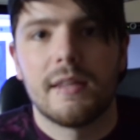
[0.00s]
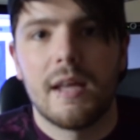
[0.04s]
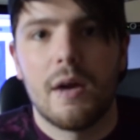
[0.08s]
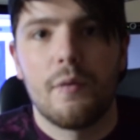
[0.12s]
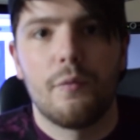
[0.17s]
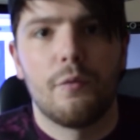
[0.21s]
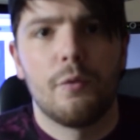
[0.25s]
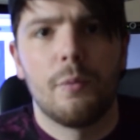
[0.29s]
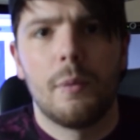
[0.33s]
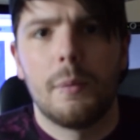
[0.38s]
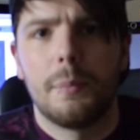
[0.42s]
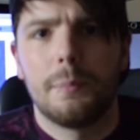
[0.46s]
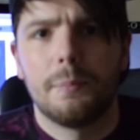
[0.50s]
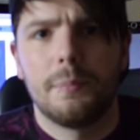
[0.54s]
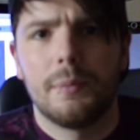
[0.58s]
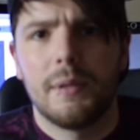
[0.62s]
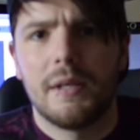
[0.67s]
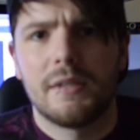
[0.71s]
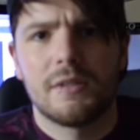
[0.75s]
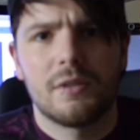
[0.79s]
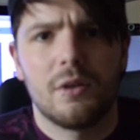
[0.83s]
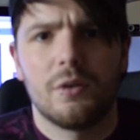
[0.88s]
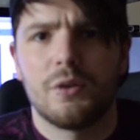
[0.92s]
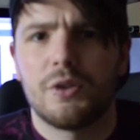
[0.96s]
They're from a
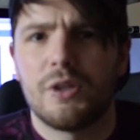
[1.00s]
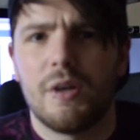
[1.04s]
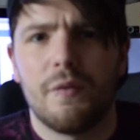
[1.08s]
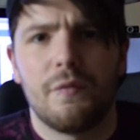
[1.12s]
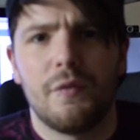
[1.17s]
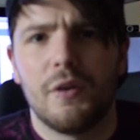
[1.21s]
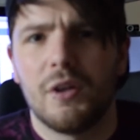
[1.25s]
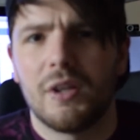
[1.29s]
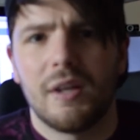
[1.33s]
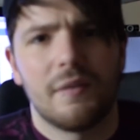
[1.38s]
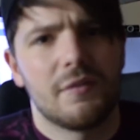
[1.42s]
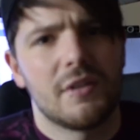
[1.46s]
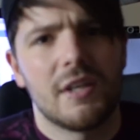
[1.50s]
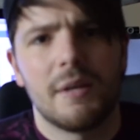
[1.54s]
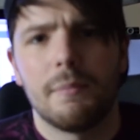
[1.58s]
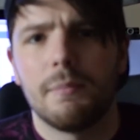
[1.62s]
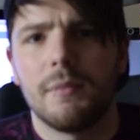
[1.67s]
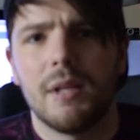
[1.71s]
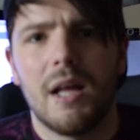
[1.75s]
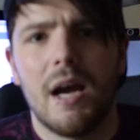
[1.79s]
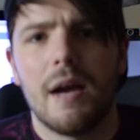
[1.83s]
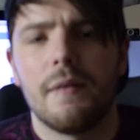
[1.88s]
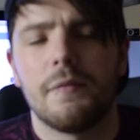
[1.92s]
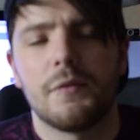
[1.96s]
place called Sheffield. I've seen them
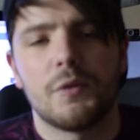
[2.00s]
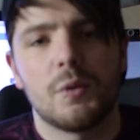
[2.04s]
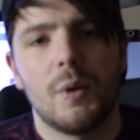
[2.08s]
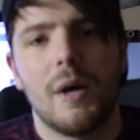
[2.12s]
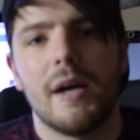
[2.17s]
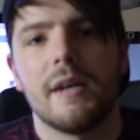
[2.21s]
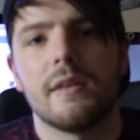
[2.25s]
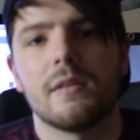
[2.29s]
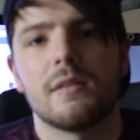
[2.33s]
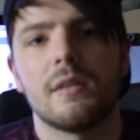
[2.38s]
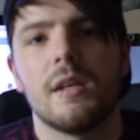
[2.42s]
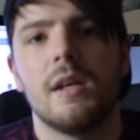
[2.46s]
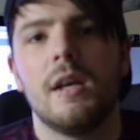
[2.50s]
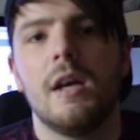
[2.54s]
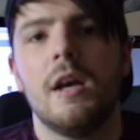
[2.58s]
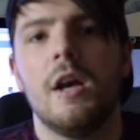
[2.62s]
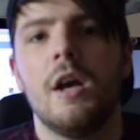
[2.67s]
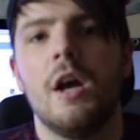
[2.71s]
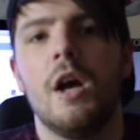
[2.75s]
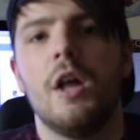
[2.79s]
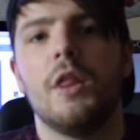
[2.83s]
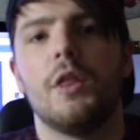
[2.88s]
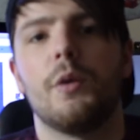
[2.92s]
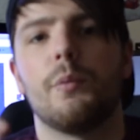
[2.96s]
live twice.
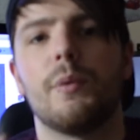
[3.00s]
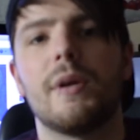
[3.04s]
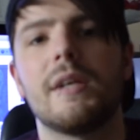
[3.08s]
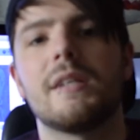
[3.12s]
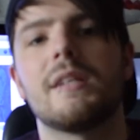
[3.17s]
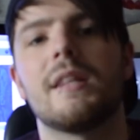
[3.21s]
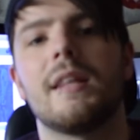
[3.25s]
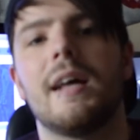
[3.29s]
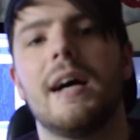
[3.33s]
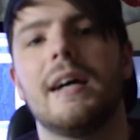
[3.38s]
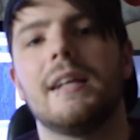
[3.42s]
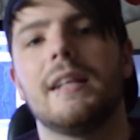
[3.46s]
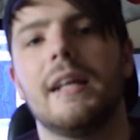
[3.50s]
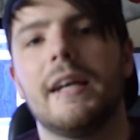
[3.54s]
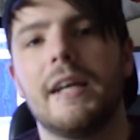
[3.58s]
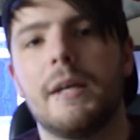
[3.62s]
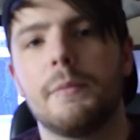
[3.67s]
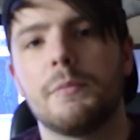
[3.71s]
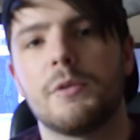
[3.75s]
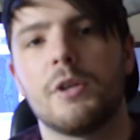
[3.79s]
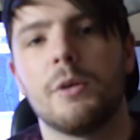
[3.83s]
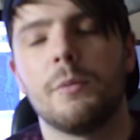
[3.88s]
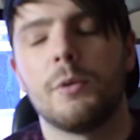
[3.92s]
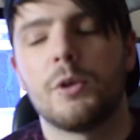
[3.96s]
The reason that I like
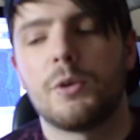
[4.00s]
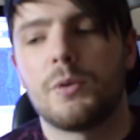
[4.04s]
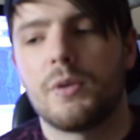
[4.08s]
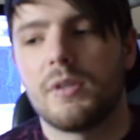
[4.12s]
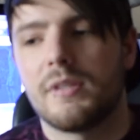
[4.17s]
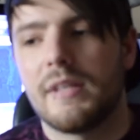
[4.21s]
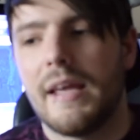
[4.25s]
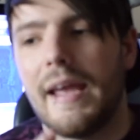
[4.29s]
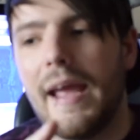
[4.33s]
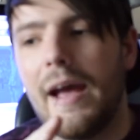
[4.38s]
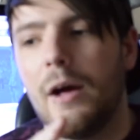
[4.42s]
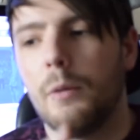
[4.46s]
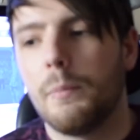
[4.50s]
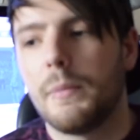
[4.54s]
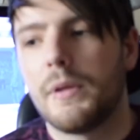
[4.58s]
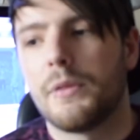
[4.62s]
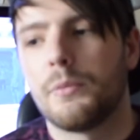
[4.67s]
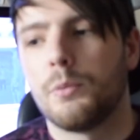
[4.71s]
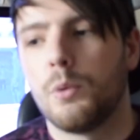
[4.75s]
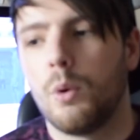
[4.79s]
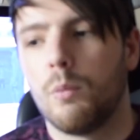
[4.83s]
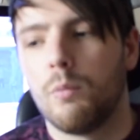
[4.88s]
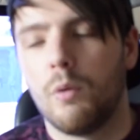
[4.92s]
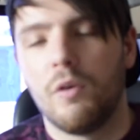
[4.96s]
them so much because they helped me
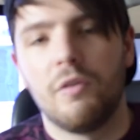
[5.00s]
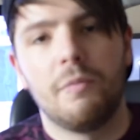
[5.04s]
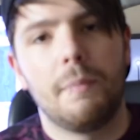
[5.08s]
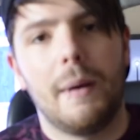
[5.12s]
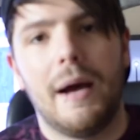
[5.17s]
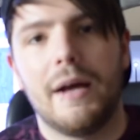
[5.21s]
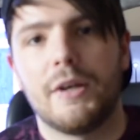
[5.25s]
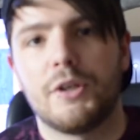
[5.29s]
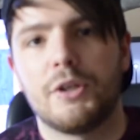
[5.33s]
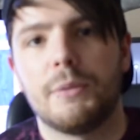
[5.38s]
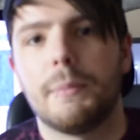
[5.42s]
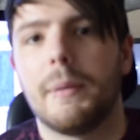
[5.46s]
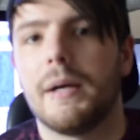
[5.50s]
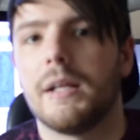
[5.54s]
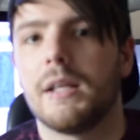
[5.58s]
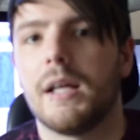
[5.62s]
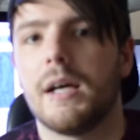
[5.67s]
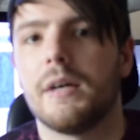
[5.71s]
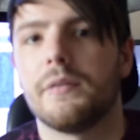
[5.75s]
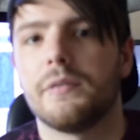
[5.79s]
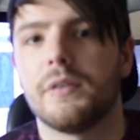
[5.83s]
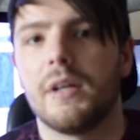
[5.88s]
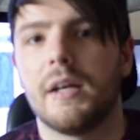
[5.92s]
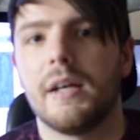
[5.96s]
through a rough patch in my
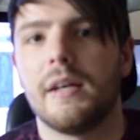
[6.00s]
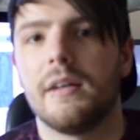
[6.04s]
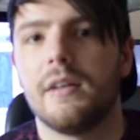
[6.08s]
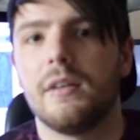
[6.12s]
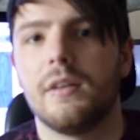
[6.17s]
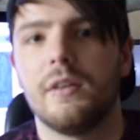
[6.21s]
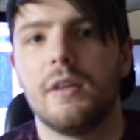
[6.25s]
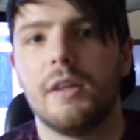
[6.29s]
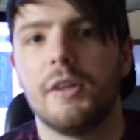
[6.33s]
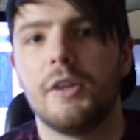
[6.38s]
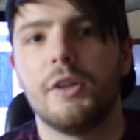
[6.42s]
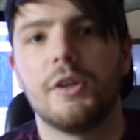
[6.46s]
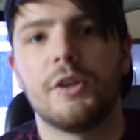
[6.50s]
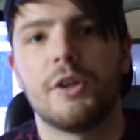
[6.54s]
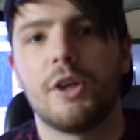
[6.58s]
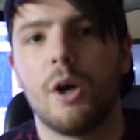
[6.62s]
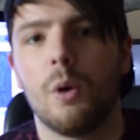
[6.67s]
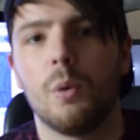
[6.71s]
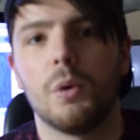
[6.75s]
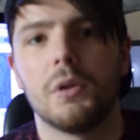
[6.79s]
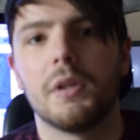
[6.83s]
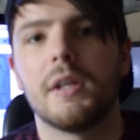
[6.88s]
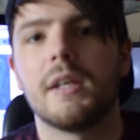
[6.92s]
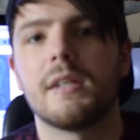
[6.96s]
life. Like,
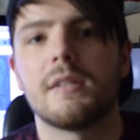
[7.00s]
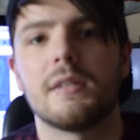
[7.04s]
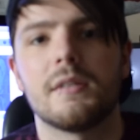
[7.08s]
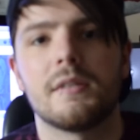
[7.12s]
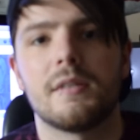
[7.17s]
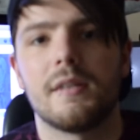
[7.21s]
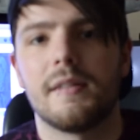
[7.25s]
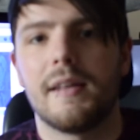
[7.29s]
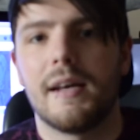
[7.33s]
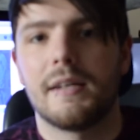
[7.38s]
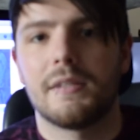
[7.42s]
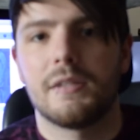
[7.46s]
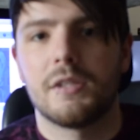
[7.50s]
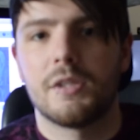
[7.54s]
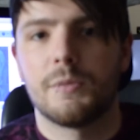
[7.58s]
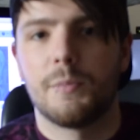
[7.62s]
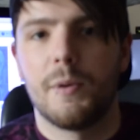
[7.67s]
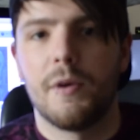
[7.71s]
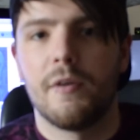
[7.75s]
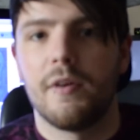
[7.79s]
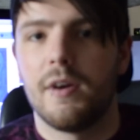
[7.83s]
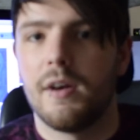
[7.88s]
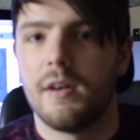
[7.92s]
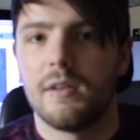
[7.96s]
go and listen to That's the
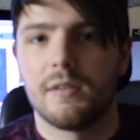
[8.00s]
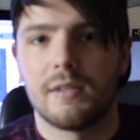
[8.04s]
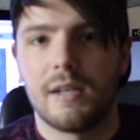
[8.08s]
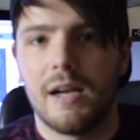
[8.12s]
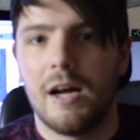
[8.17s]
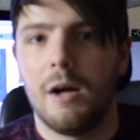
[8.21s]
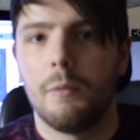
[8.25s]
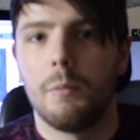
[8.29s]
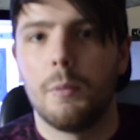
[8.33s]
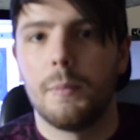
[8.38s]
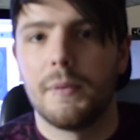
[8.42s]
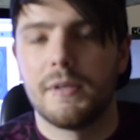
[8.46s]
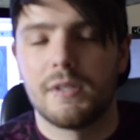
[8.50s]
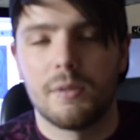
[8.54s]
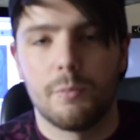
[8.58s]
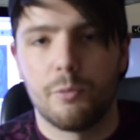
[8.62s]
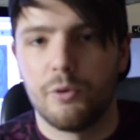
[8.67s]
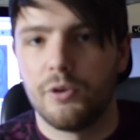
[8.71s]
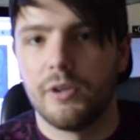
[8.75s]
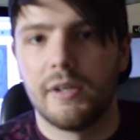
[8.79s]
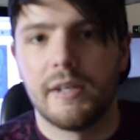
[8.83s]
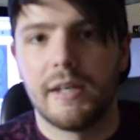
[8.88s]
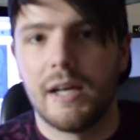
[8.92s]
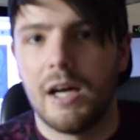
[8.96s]
Spirit as an album. It's a
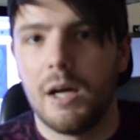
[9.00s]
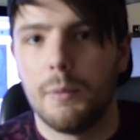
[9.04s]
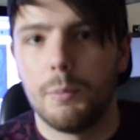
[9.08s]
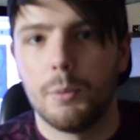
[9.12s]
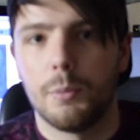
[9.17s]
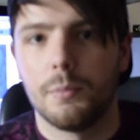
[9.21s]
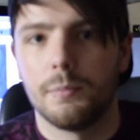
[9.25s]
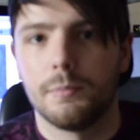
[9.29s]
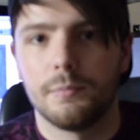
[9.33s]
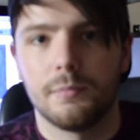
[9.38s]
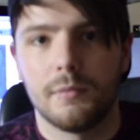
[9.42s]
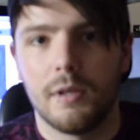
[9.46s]
brilliant album.